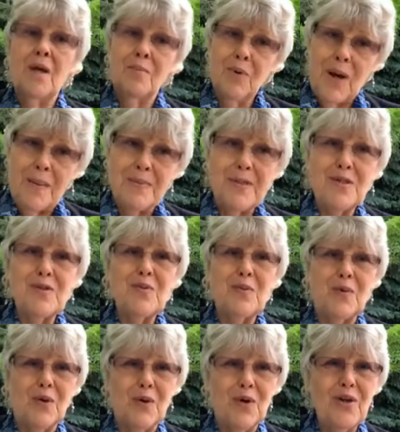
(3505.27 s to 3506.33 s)
Perhaps it's a
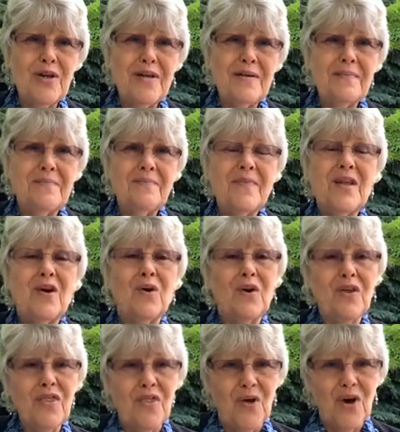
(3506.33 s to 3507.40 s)
word, or
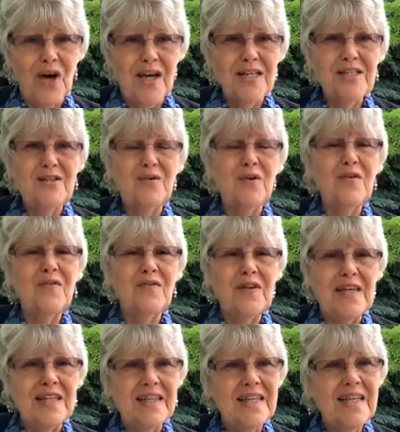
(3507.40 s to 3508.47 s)
a thought, or a
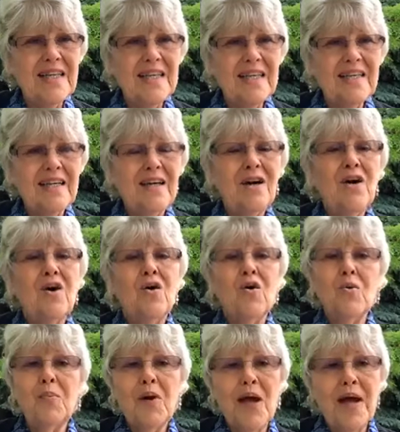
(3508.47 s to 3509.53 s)
feeling, or
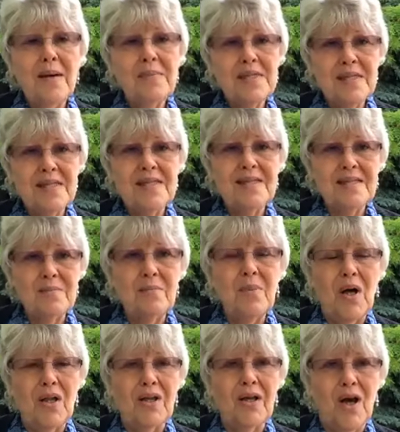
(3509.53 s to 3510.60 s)
perhaps it's a
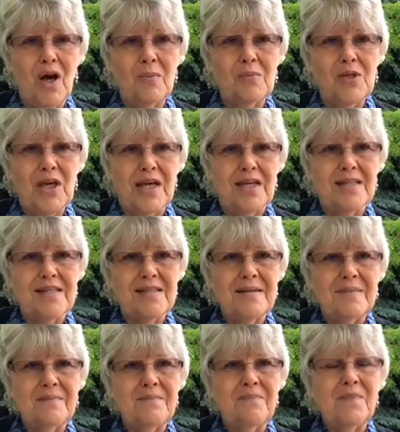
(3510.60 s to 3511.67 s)
symbolic object.
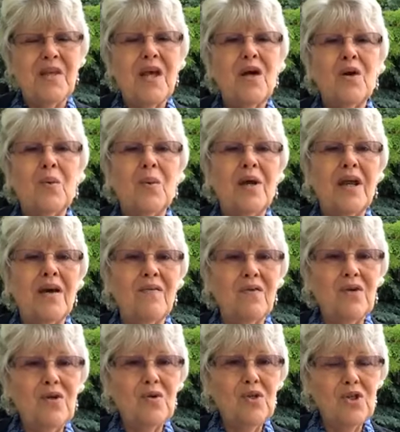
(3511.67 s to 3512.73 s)
Whatever
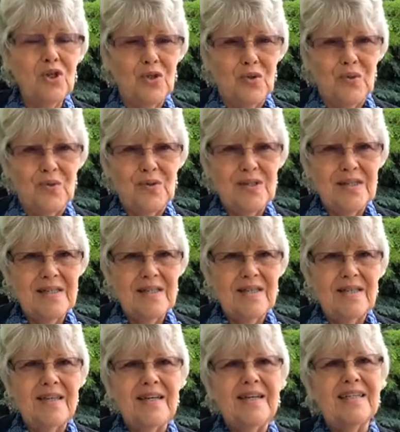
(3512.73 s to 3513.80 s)
you choose,
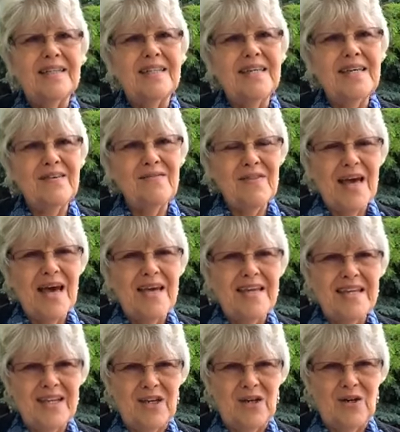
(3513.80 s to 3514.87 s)
leave that
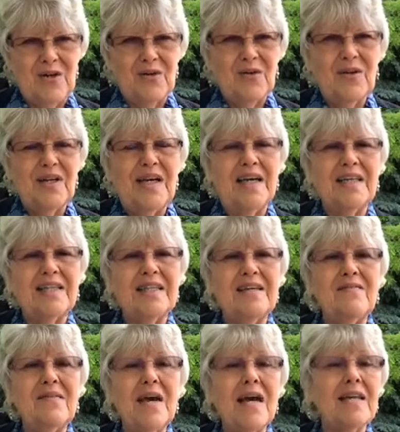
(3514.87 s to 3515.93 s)
here and
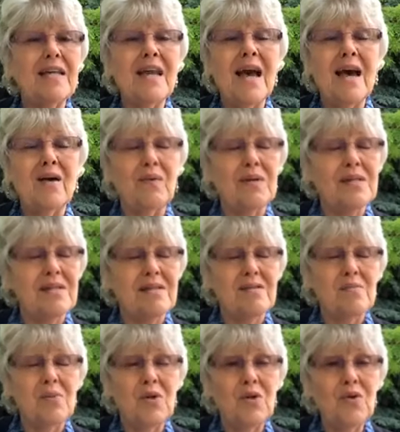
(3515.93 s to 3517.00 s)
leave that now as this
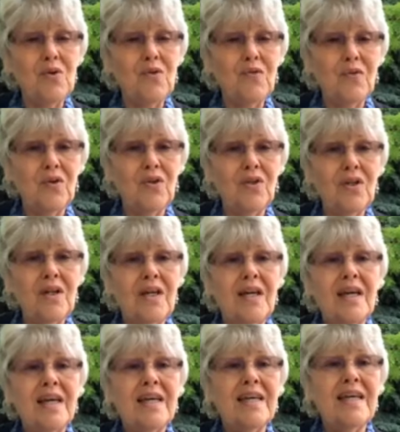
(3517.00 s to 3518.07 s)
beautiful
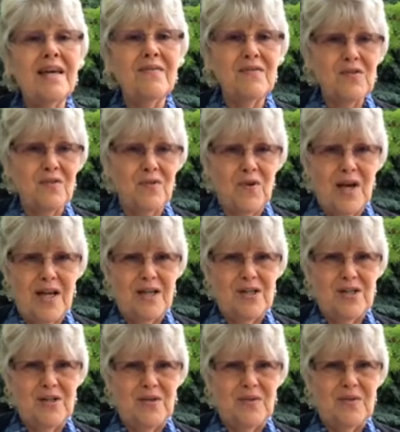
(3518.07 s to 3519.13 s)
gift of
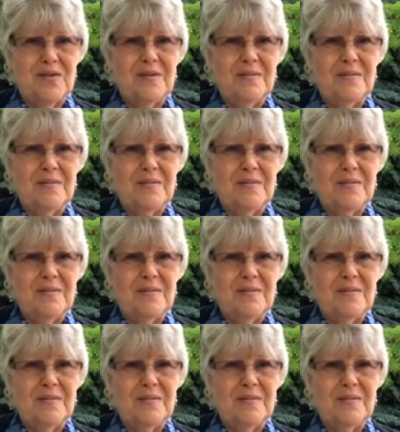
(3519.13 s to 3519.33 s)
gratitude.